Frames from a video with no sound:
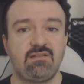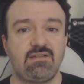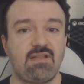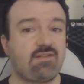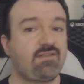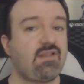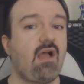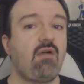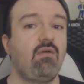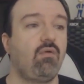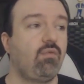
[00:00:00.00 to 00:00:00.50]

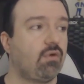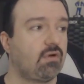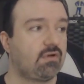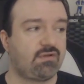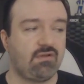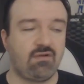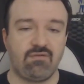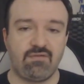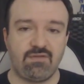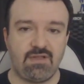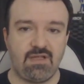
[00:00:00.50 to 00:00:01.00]
That's how it
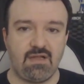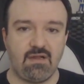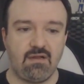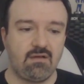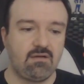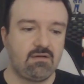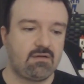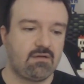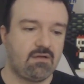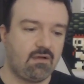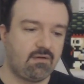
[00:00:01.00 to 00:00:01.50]
worked over there,
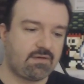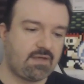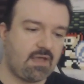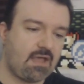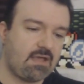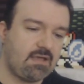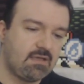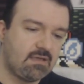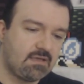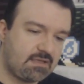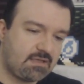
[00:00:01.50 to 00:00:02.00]
okay?